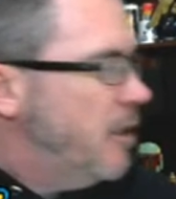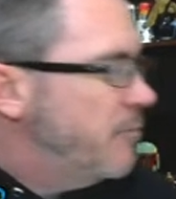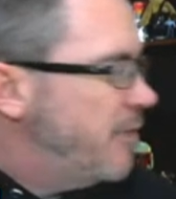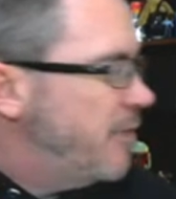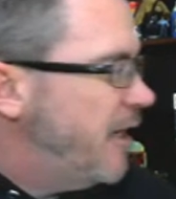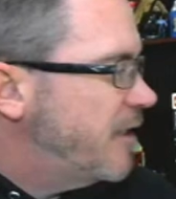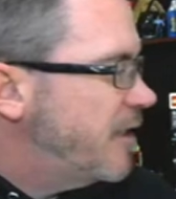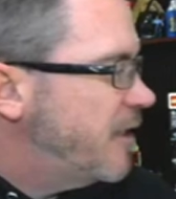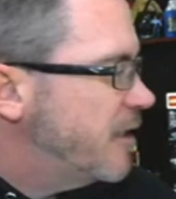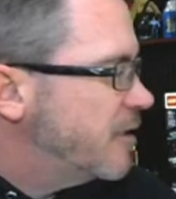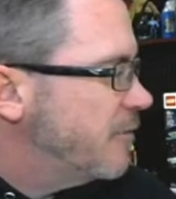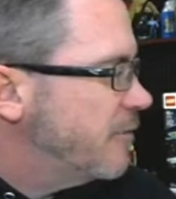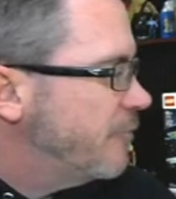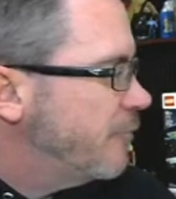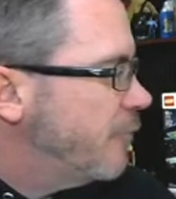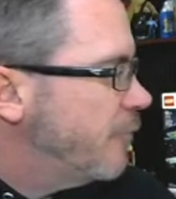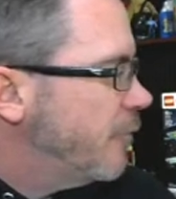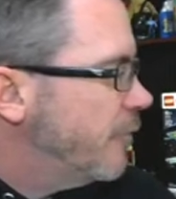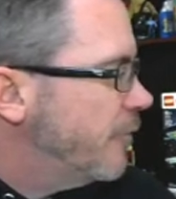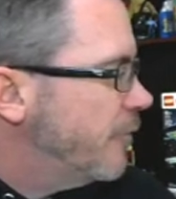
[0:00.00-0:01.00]
Pay attention
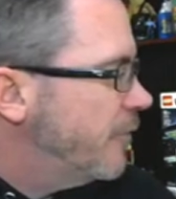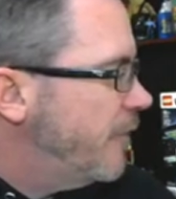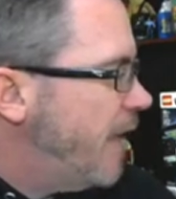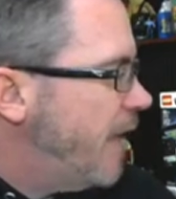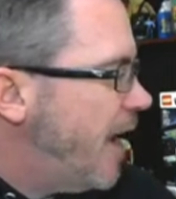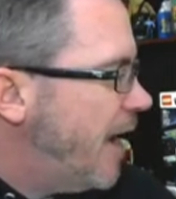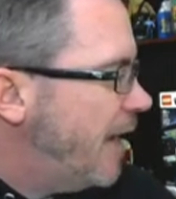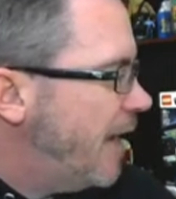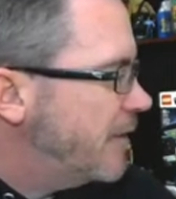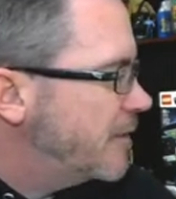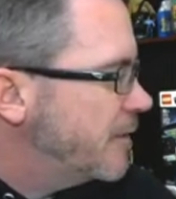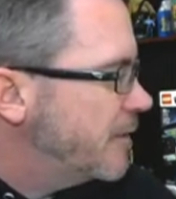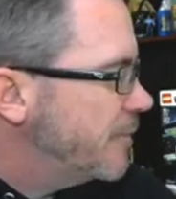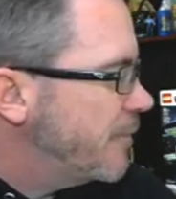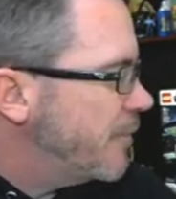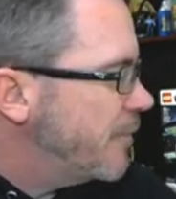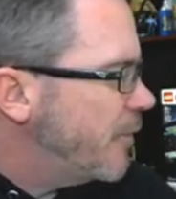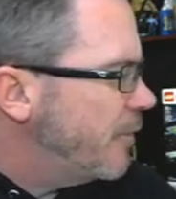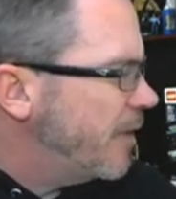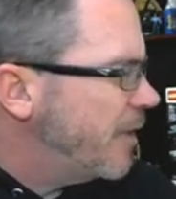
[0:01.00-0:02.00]
for that.
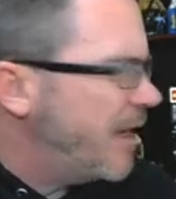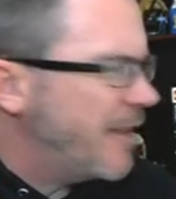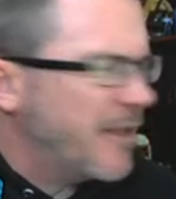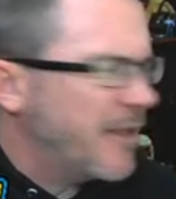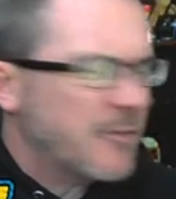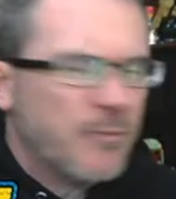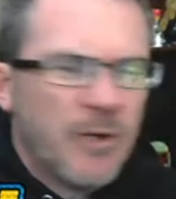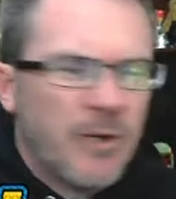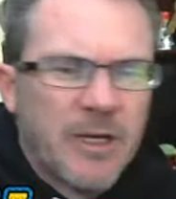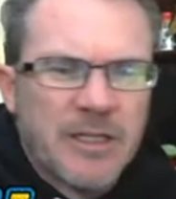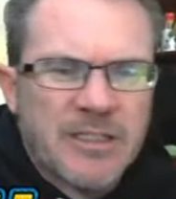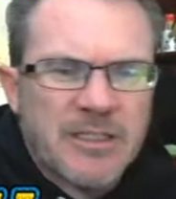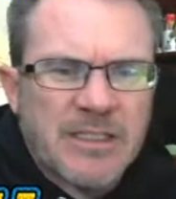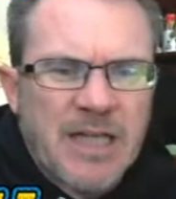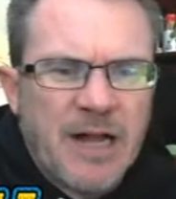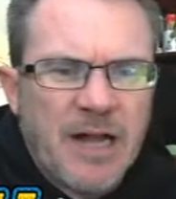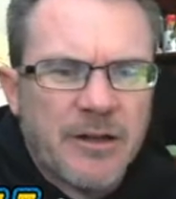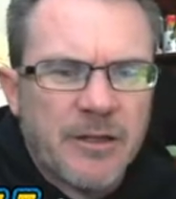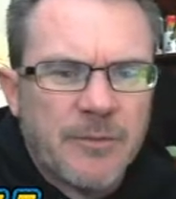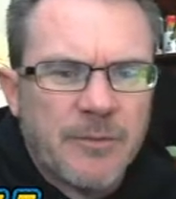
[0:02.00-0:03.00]
Okay, that's weird. It
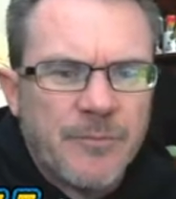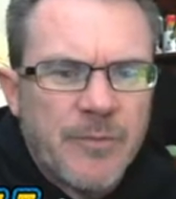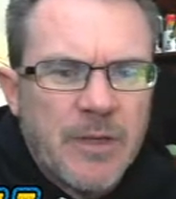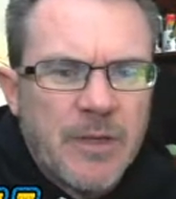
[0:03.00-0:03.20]
sounded